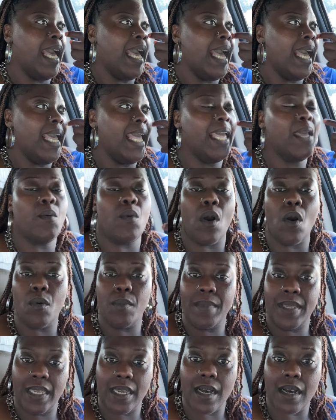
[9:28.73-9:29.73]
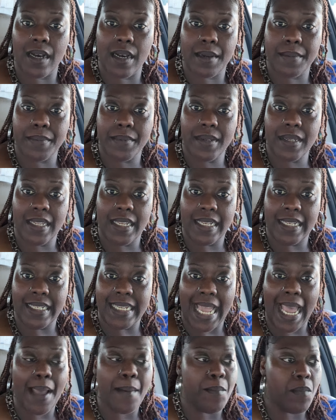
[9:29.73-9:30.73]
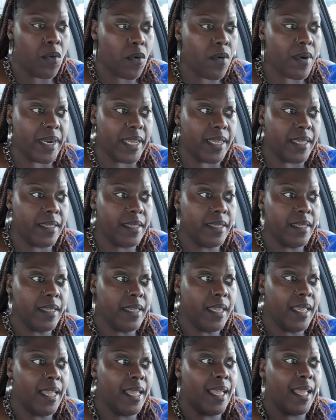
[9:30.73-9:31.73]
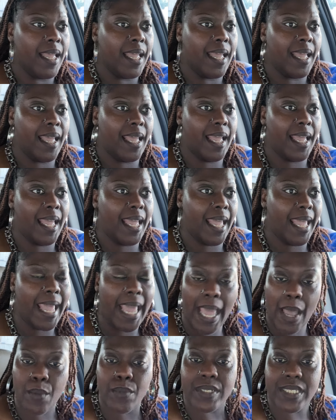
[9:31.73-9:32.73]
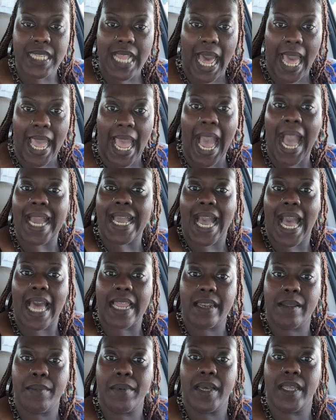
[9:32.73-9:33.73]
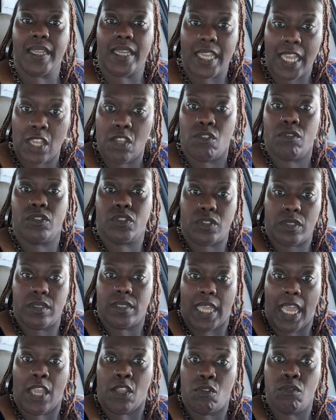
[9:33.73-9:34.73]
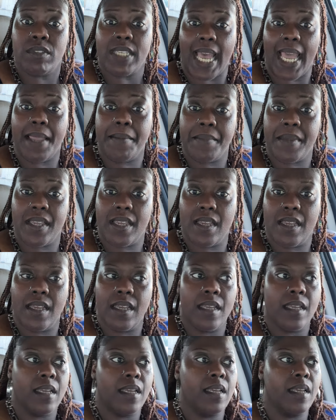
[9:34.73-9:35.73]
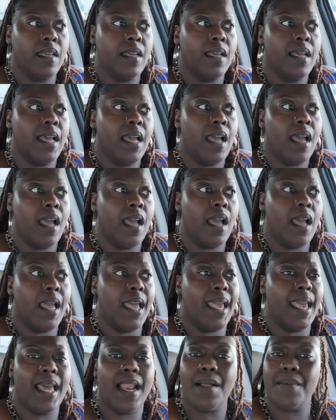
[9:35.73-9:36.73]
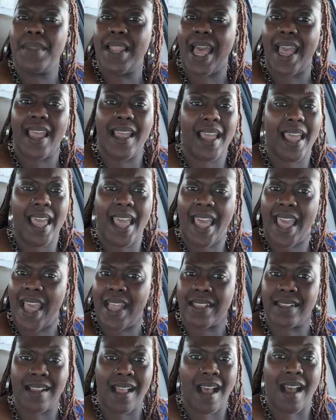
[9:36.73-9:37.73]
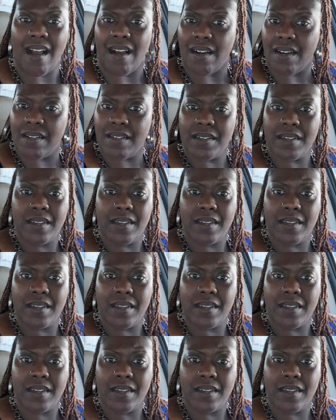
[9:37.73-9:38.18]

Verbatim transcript: he woke me up that morning and was like, I got the money. Can you, can you take me? And I'm like, heck no.